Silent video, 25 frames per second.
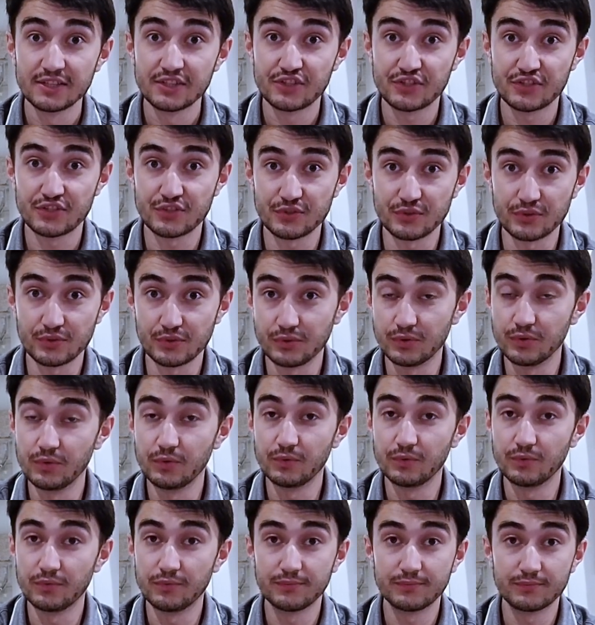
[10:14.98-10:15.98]

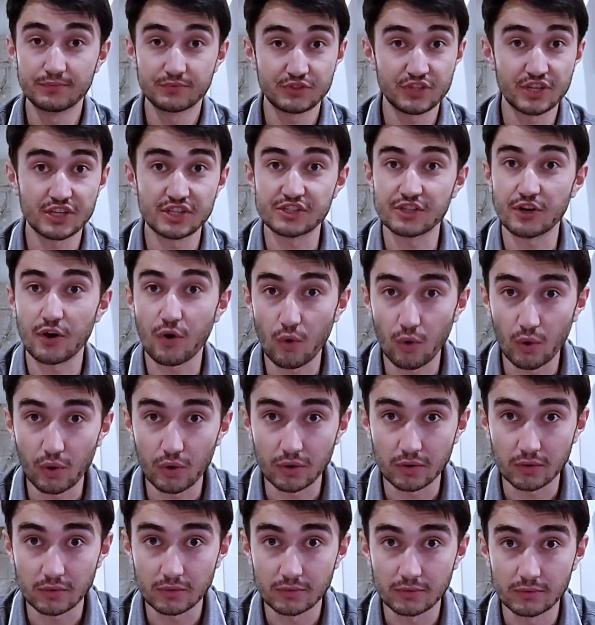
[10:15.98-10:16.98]
to change the
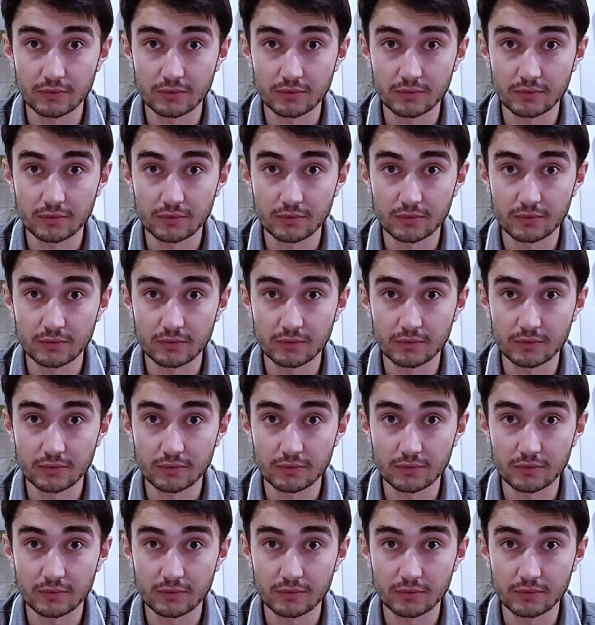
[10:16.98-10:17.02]
oil.